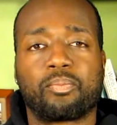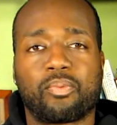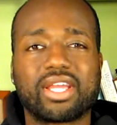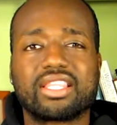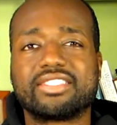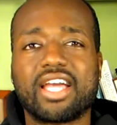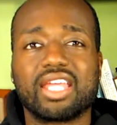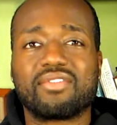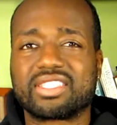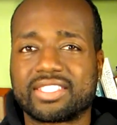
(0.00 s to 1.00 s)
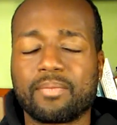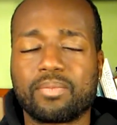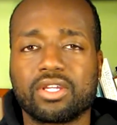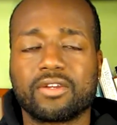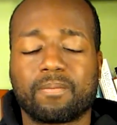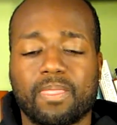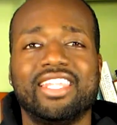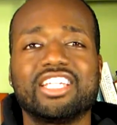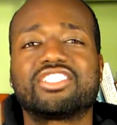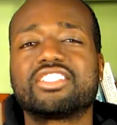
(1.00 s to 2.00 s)
To break this down even simpler,
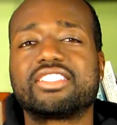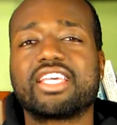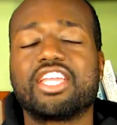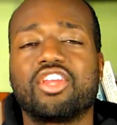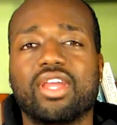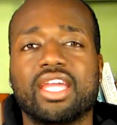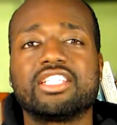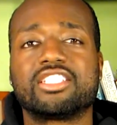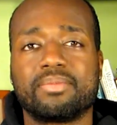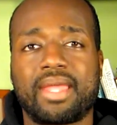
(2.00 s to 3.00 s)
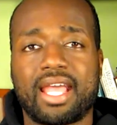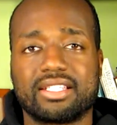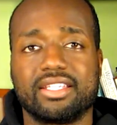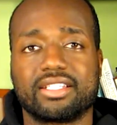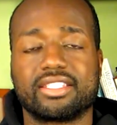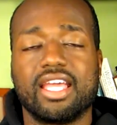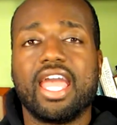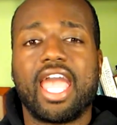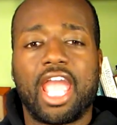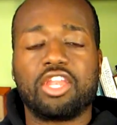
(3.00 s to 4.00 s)
let's just say you're in gymnastics
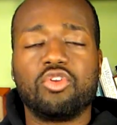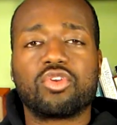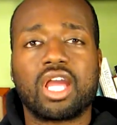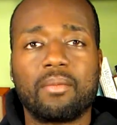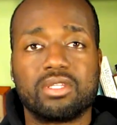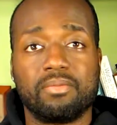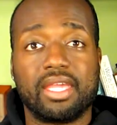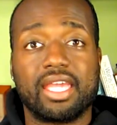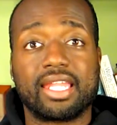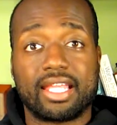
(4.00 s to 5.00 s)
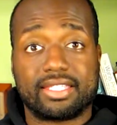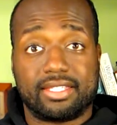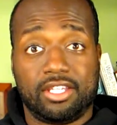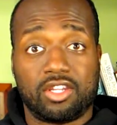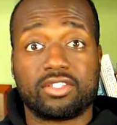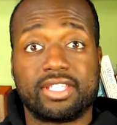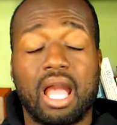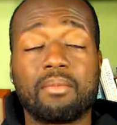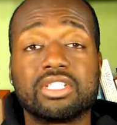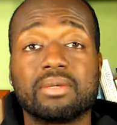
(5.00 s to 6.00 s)
and you come to me and that's, you know, say
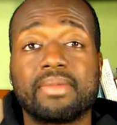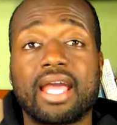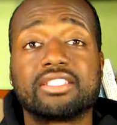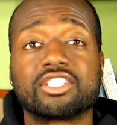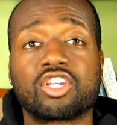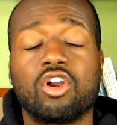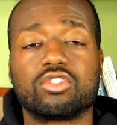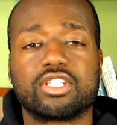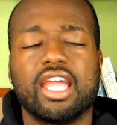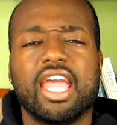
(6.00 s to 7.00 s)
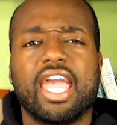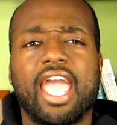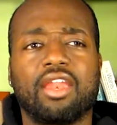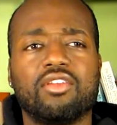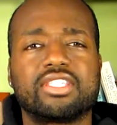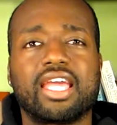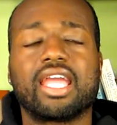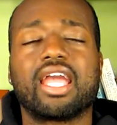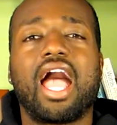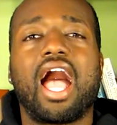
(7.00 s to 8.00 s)
I'm a gymnastics coach and you
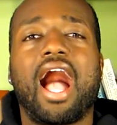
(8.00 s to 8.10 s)
say,